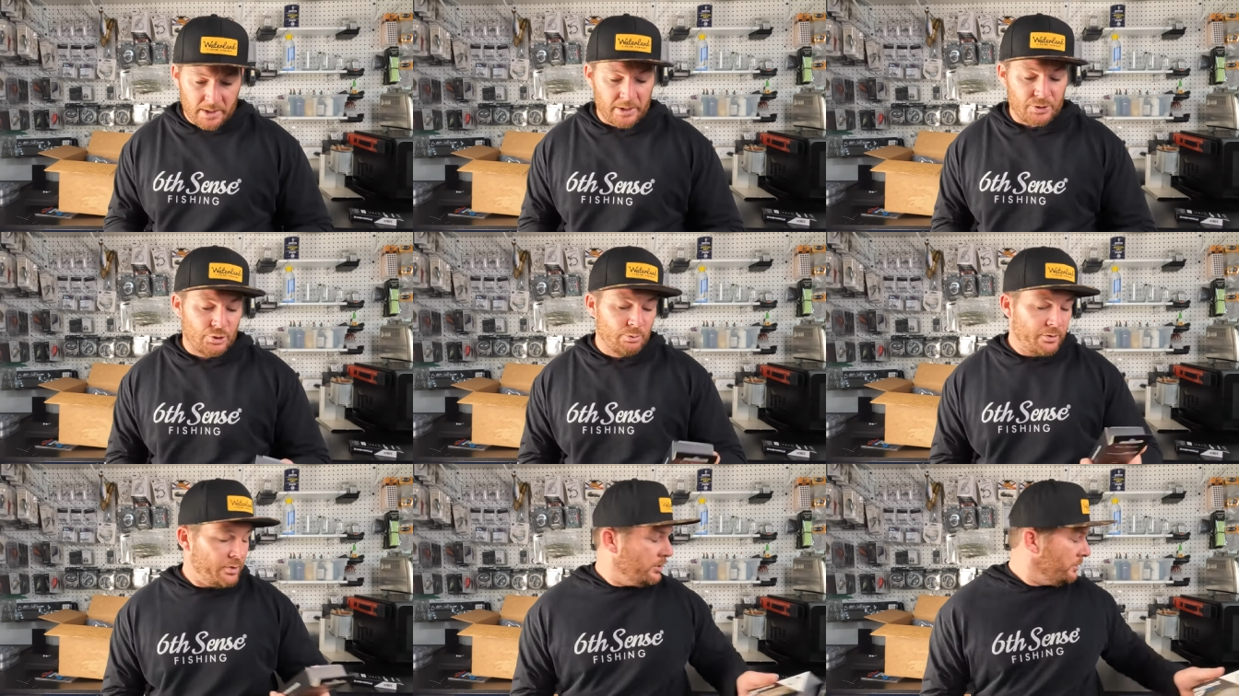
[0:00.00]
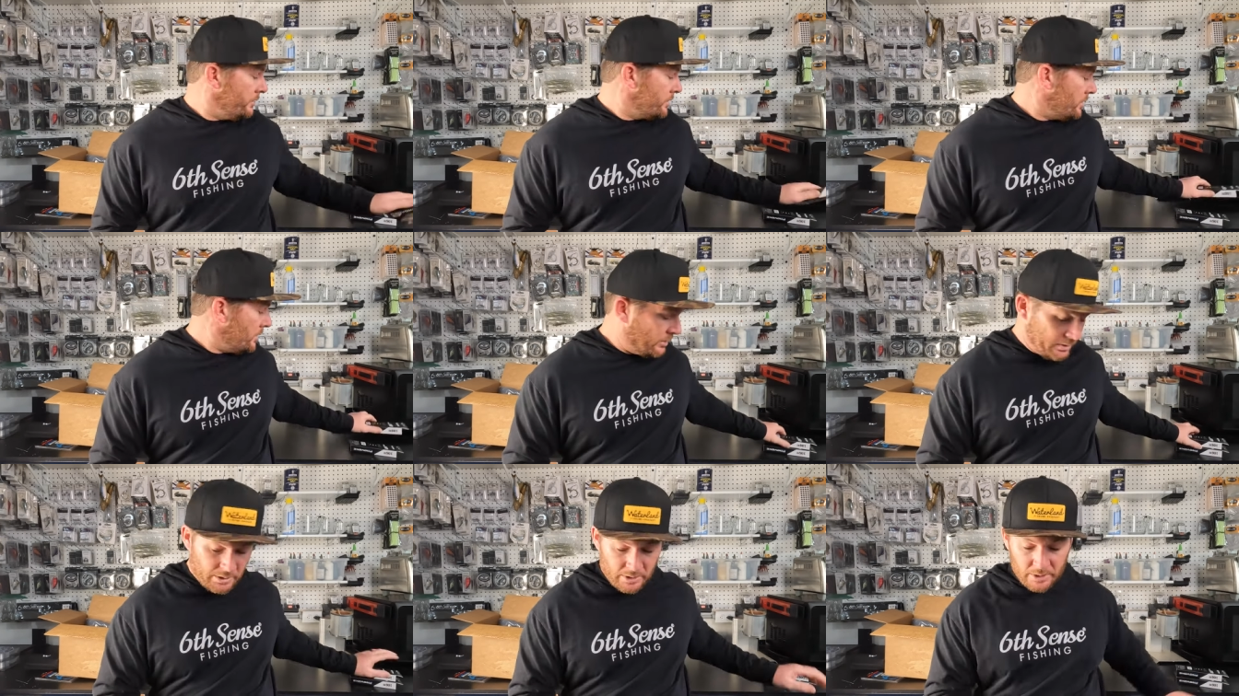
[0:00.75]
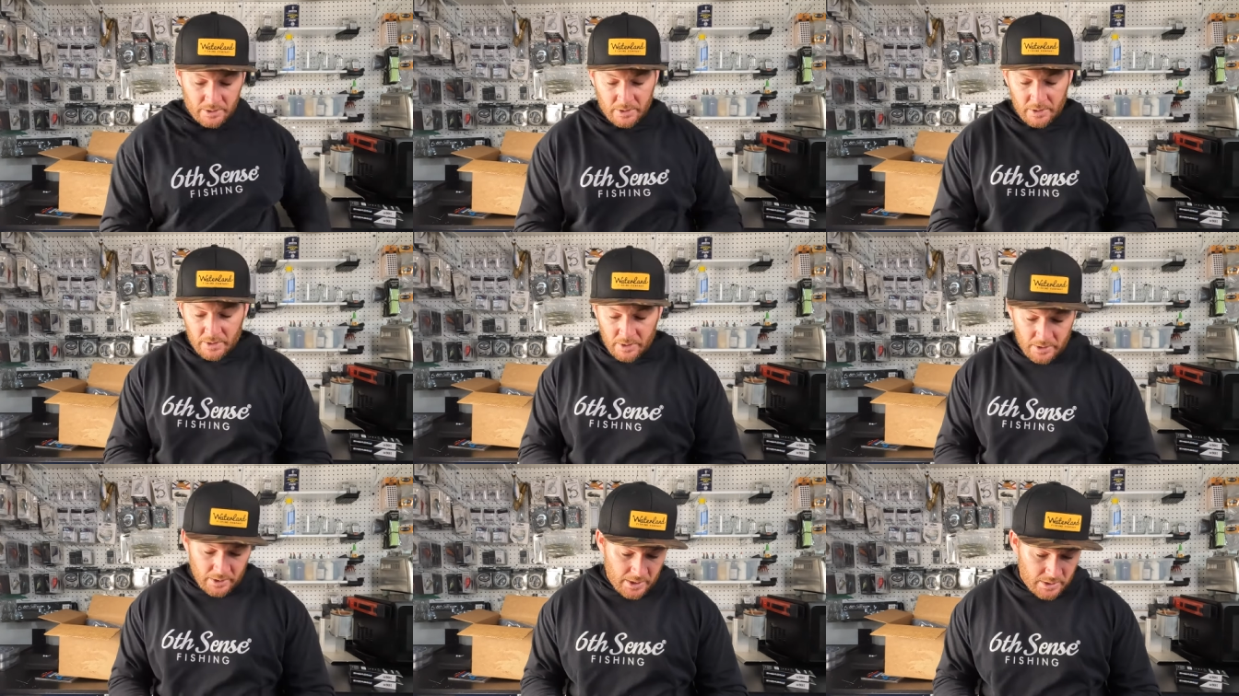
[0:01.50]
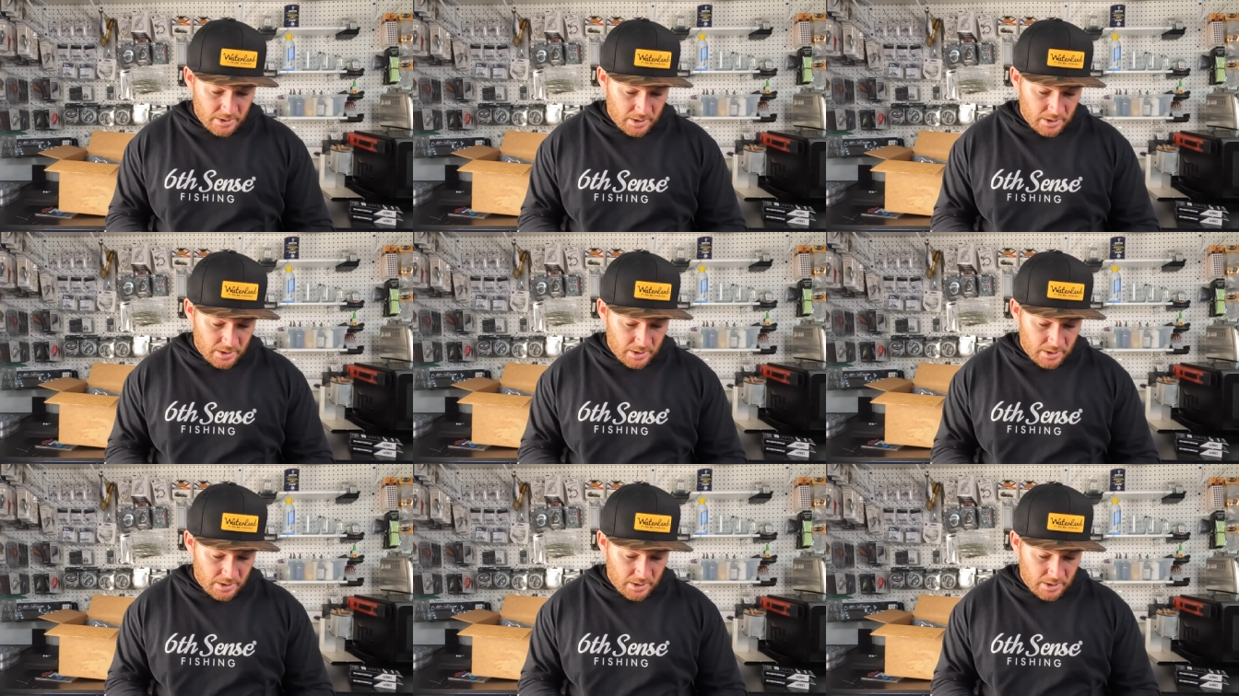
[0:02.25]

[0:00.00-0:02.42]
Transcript: I got two of those. And